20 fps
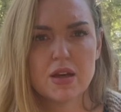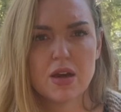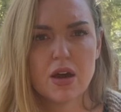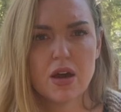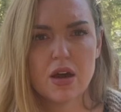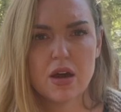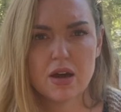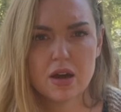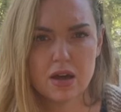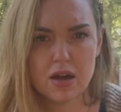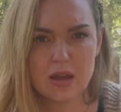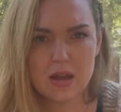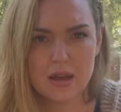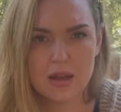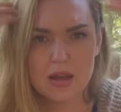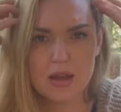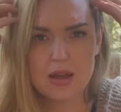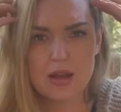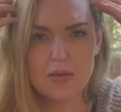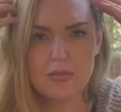our
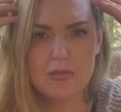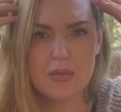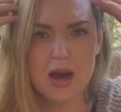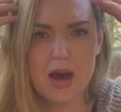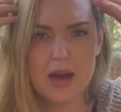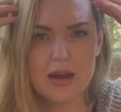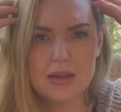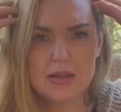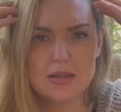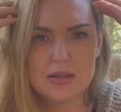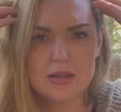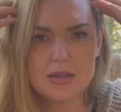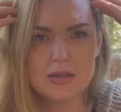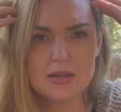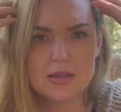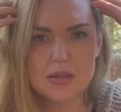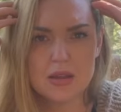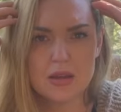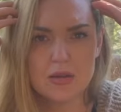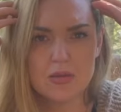
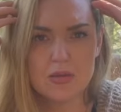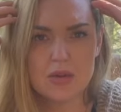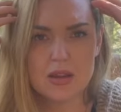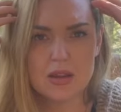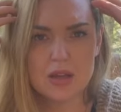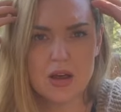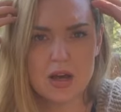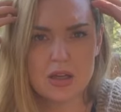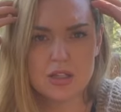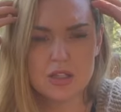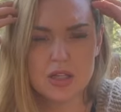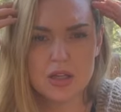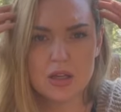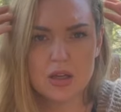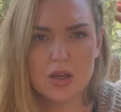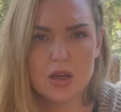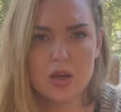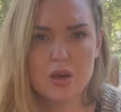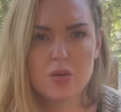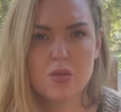minds with
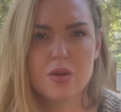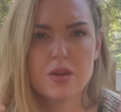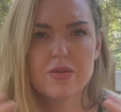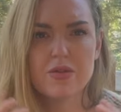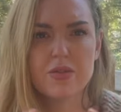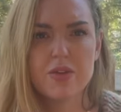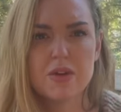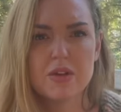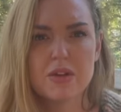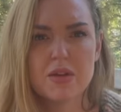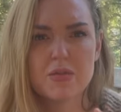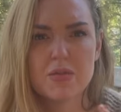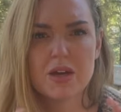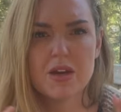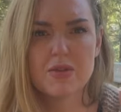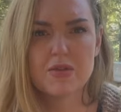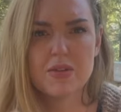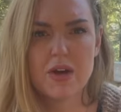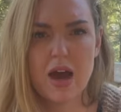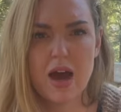logic. We feel them in
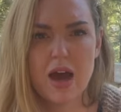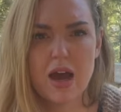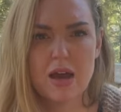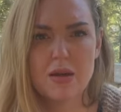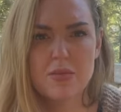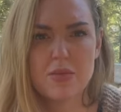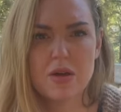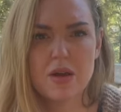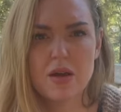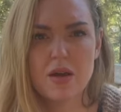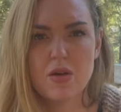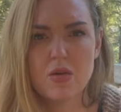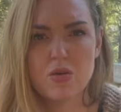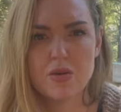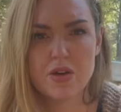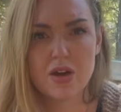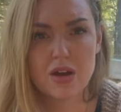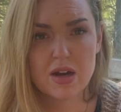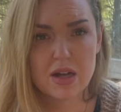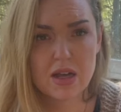a vibe
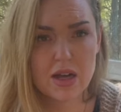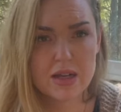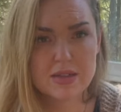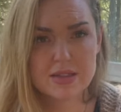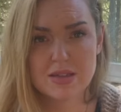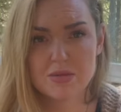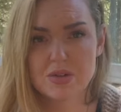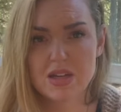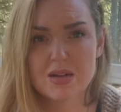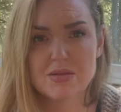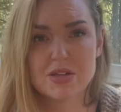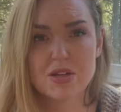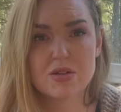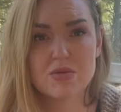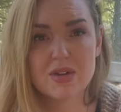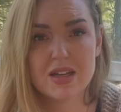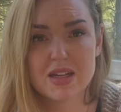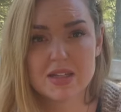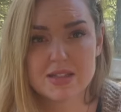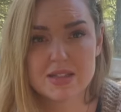with our gut. Sometimes
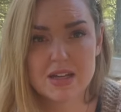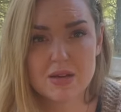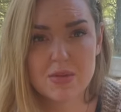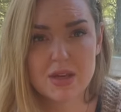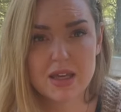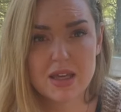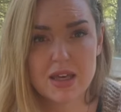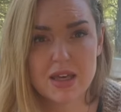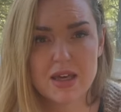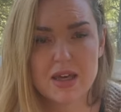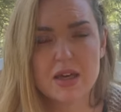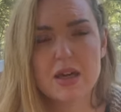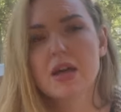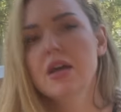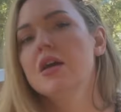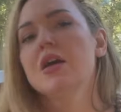we get a stomach ache.